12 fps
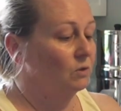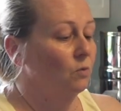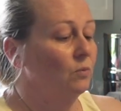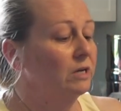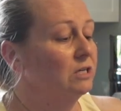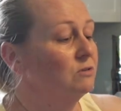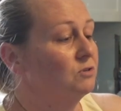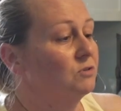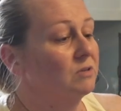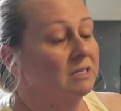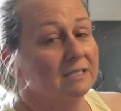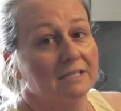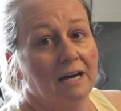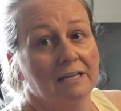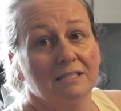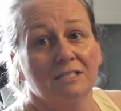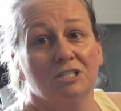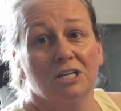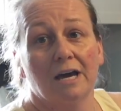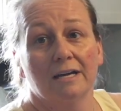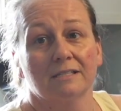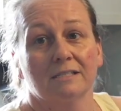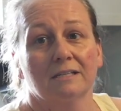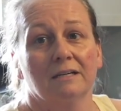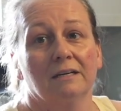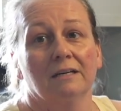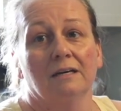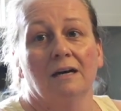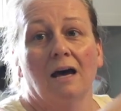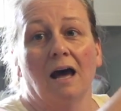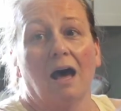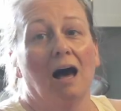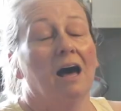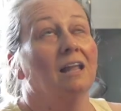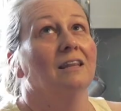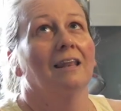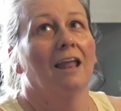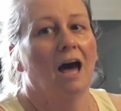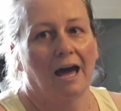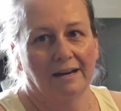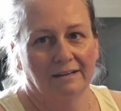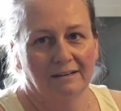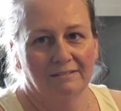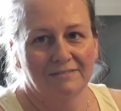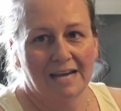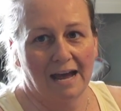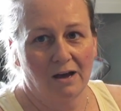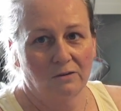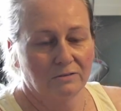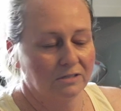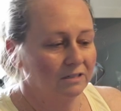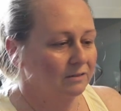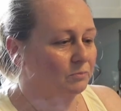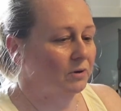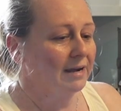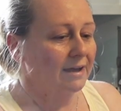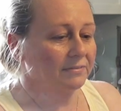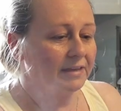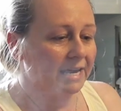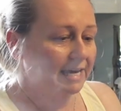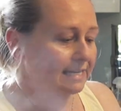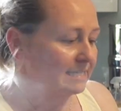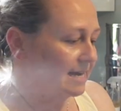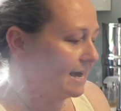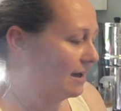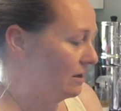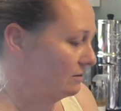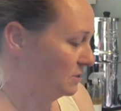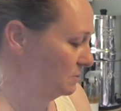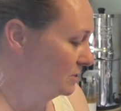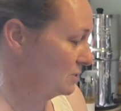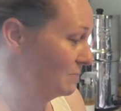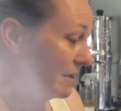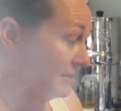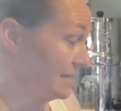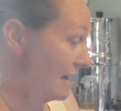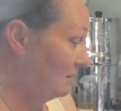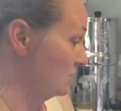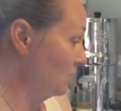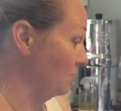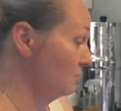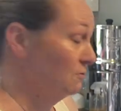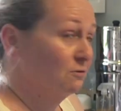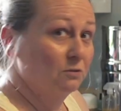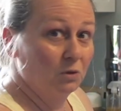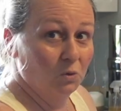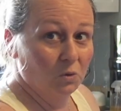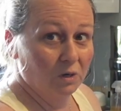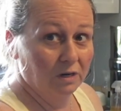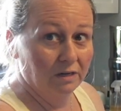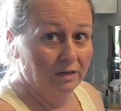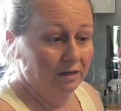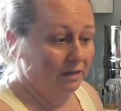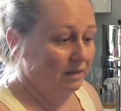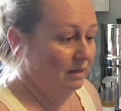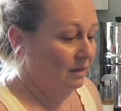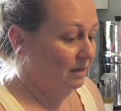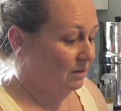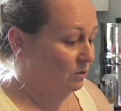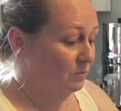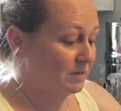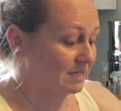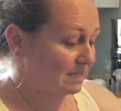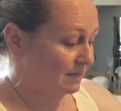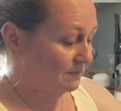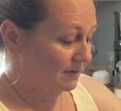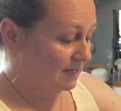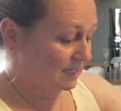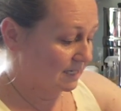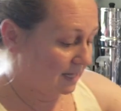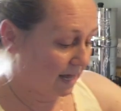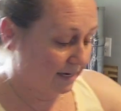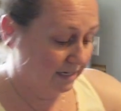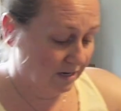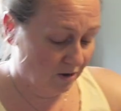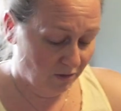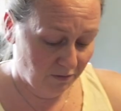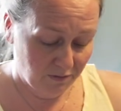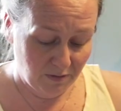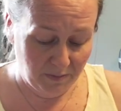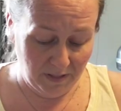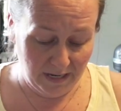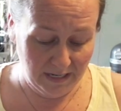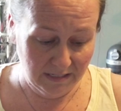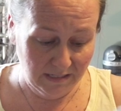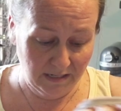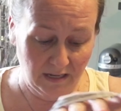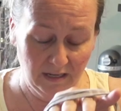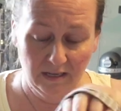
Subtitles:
when you do this, I suggest a lot of towels. Break out the hand towels, put some towels on the floor. You'll be slipping and sliding all over the place.